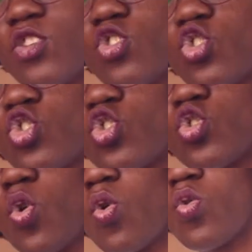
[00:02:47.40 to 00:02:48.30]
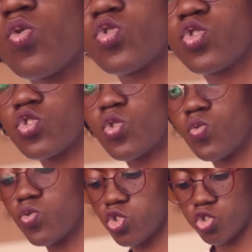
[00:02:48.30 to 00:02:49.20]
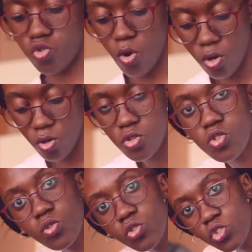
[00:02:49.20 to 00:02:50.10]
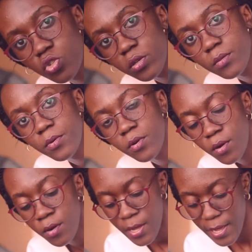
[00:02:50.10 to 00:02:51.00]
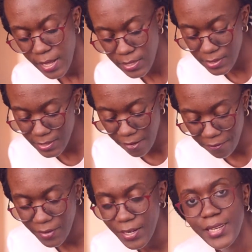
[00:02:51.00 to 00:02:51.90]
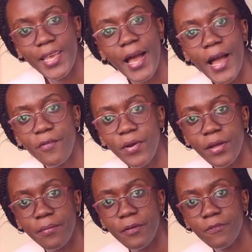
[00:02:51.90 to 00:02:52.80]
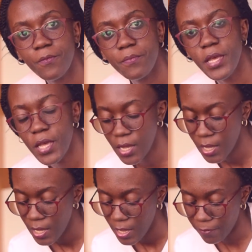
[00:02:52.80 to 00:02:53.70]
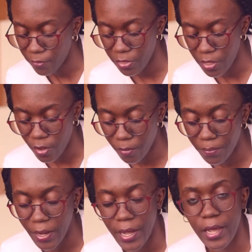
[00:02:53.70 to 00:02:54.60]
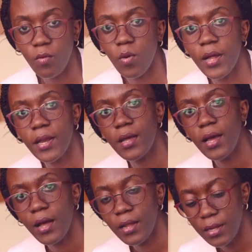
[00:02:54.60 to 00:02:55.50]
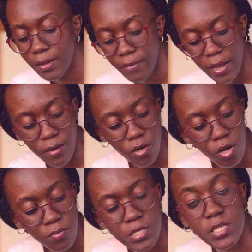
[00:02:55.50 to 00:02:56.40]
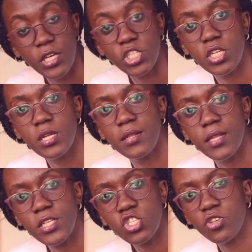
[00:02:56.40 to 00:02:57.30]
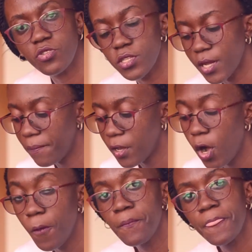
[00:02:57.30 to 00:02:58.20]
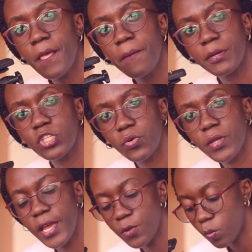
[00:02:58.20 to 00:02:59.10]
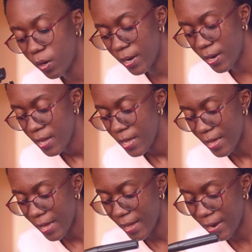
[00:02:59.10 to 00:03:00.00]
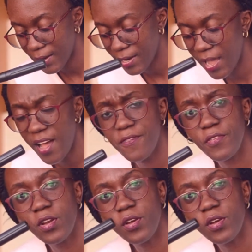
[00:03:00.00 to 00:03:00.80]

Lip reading: so strong, so durable. It's definitely a high recommend for me. If you think you're buying one, I'll leave that in the comment section in the description down below. Be sure to get one. And yeah, if